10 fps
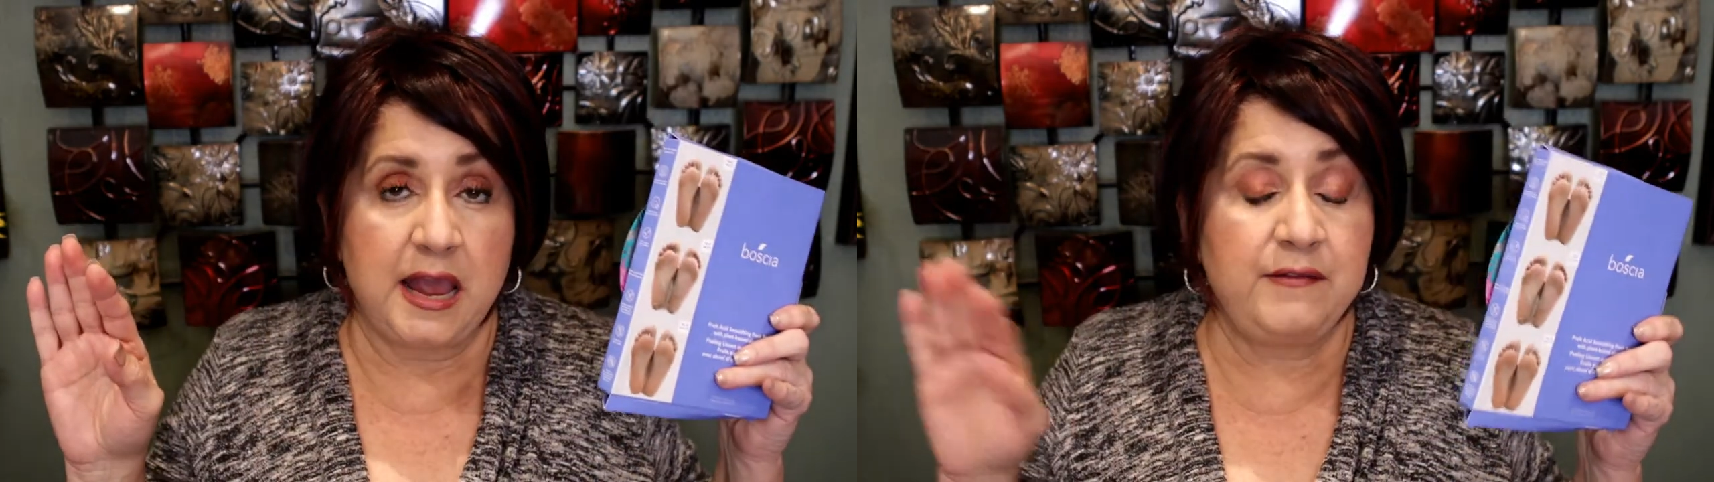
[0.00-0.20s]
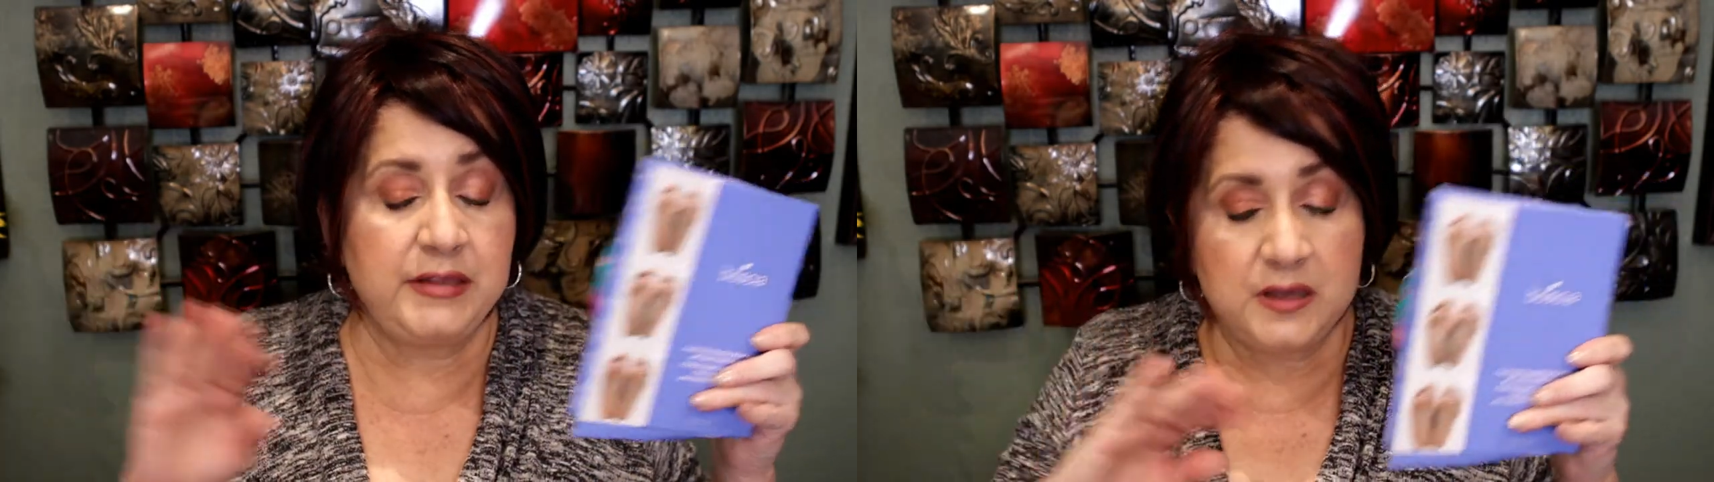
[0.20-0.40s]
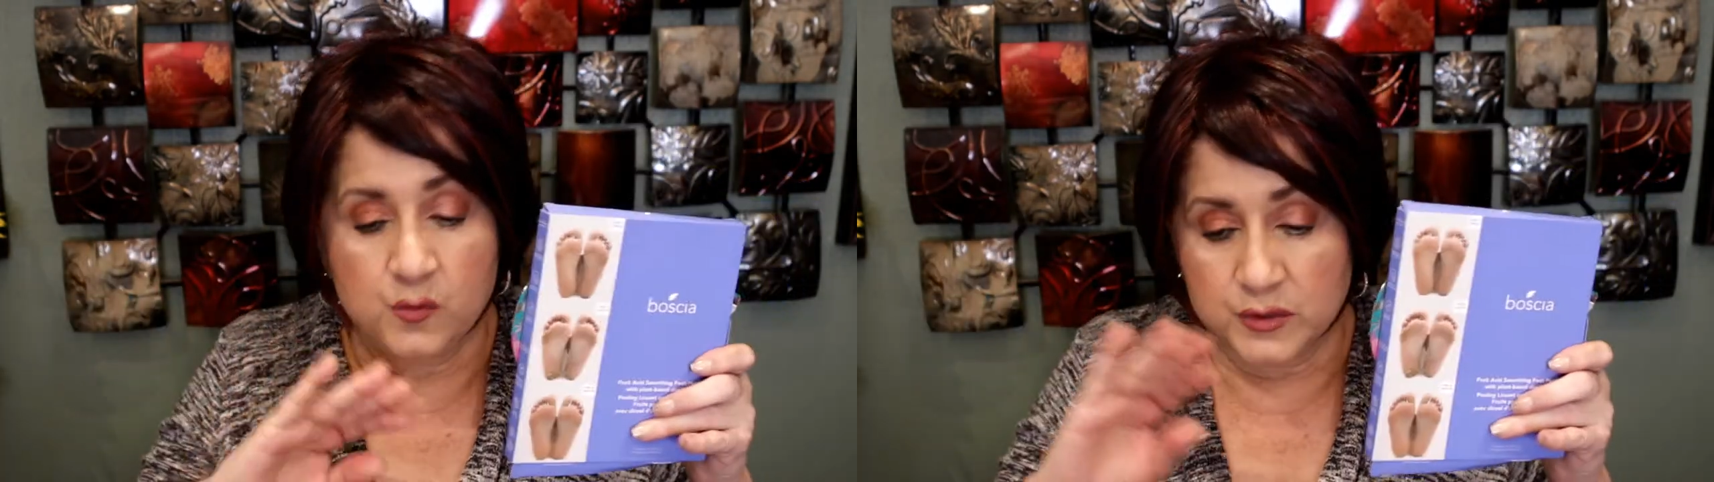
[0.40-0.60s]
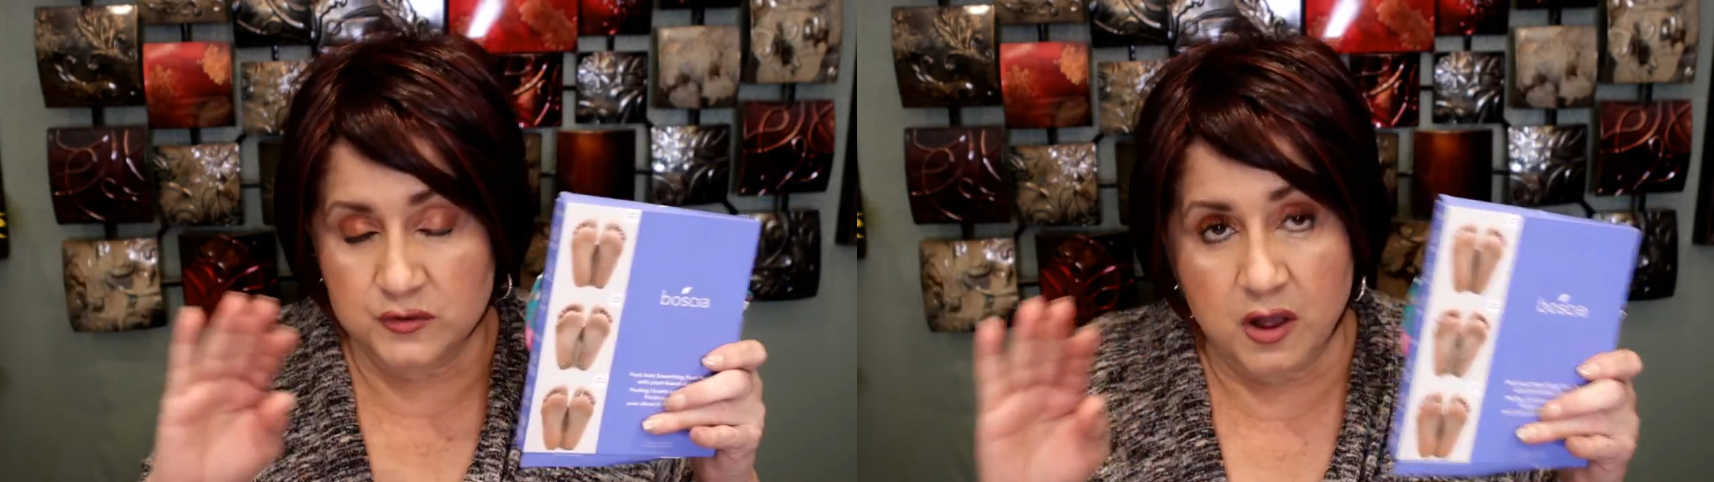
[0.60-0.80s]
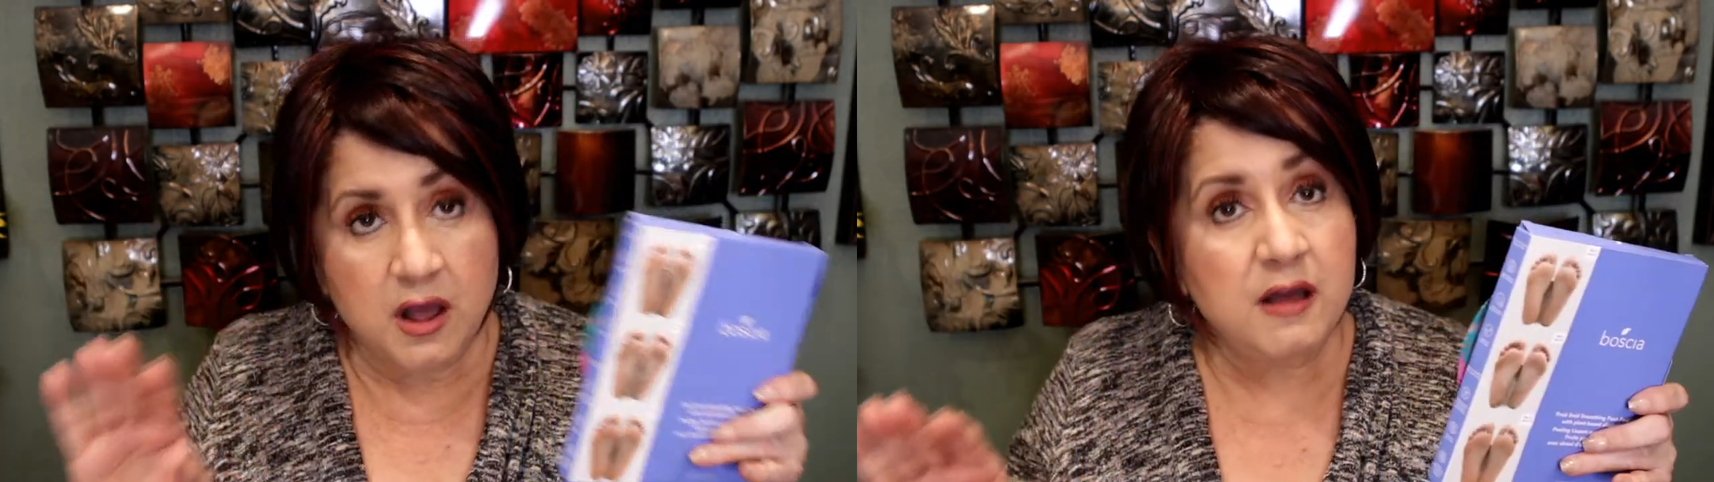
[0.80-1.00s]
Everything
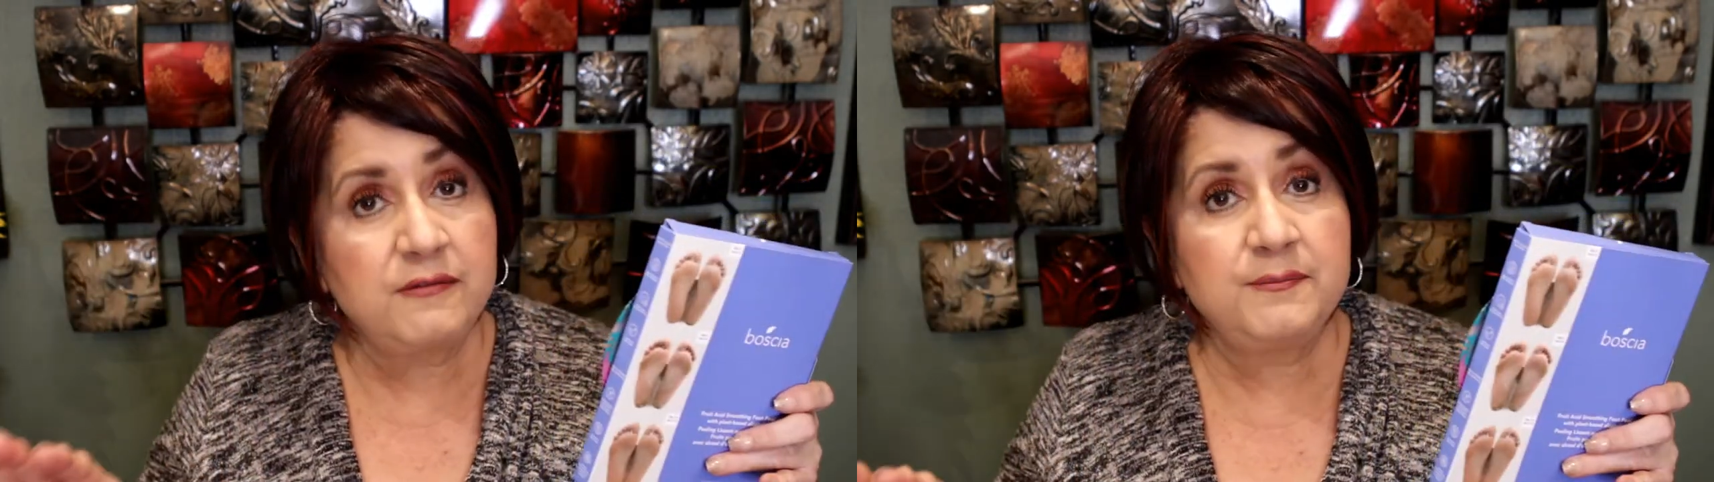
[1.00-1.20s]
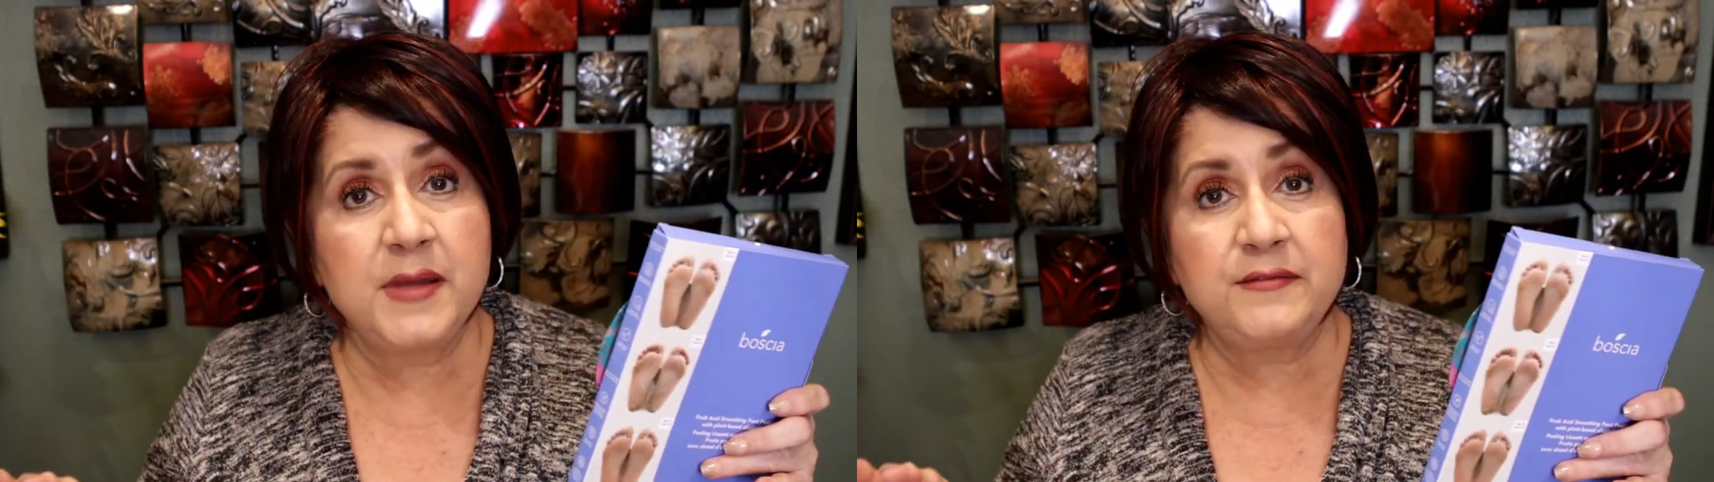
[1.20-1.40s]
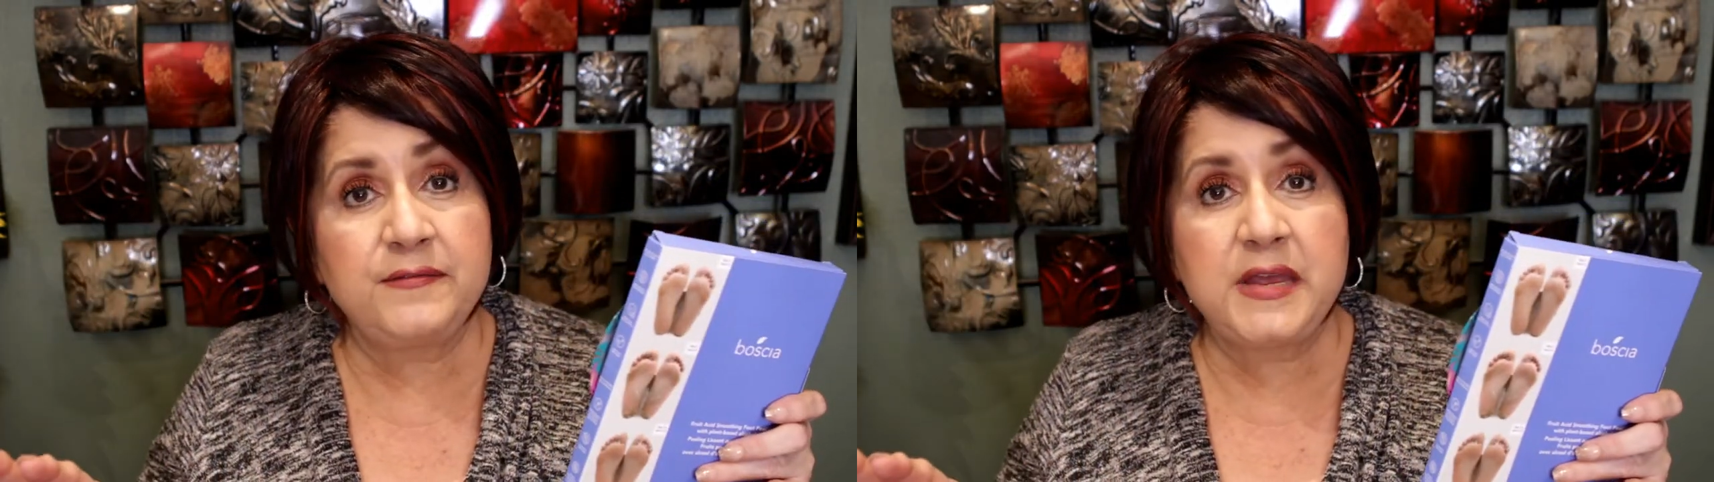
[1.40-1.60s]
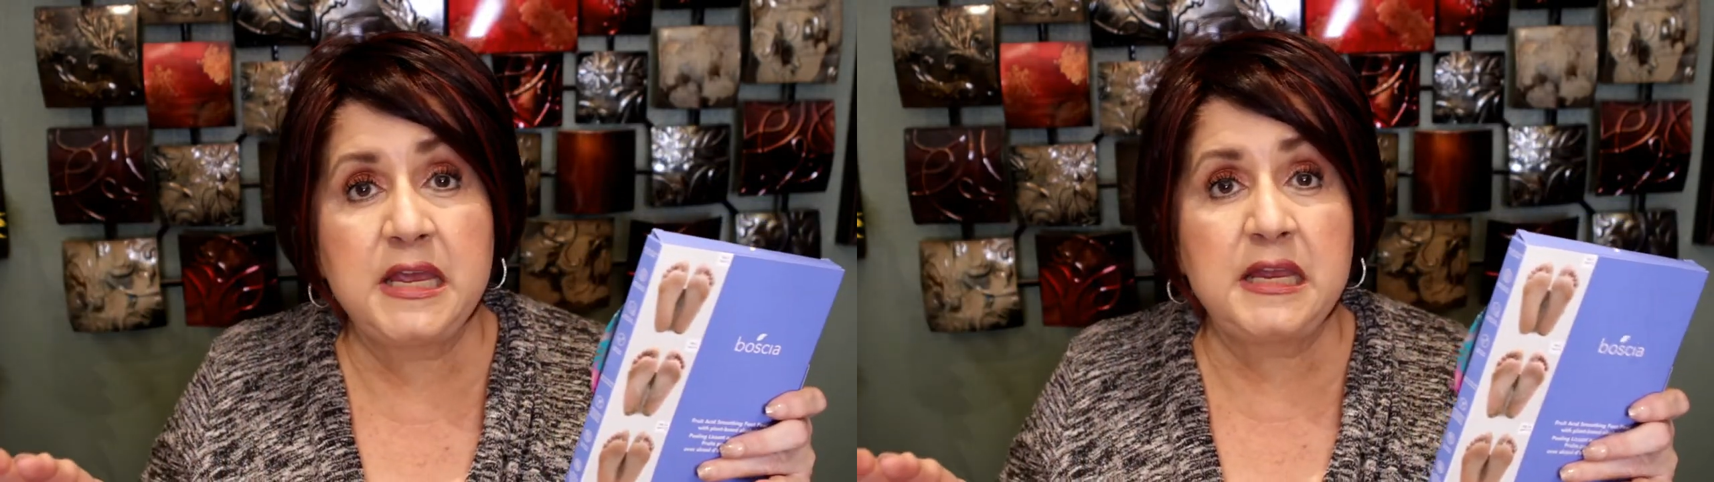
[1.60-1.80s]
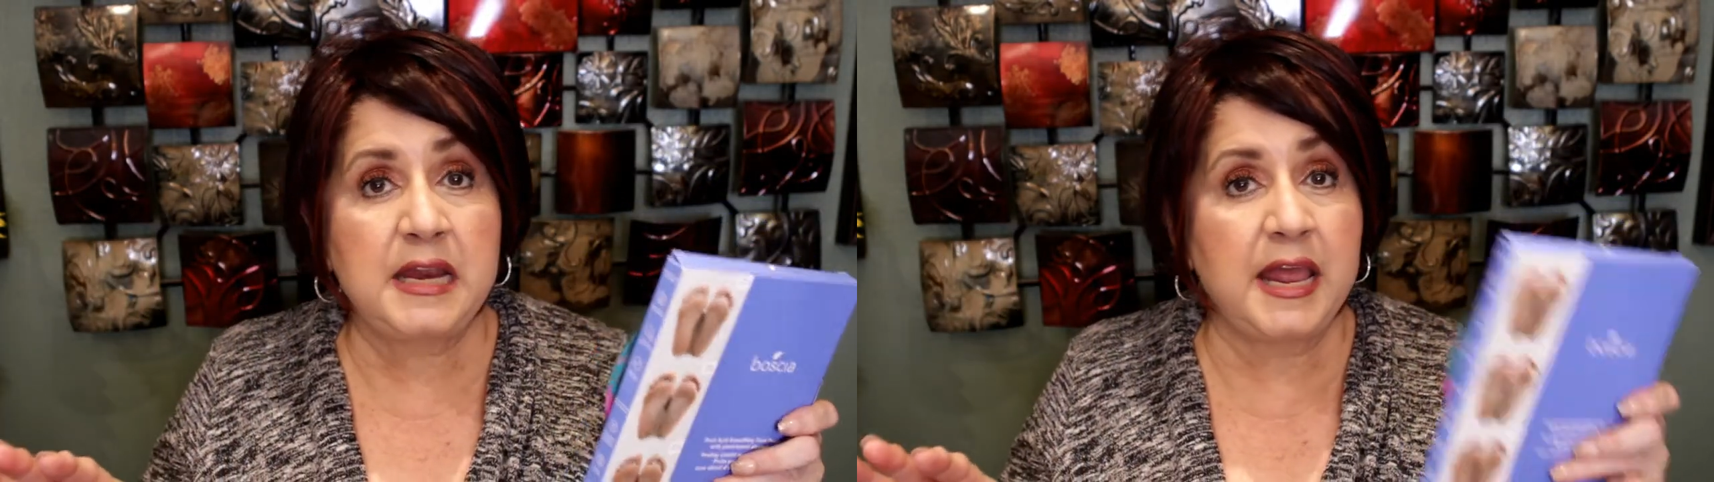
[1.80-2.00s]
was off my feet,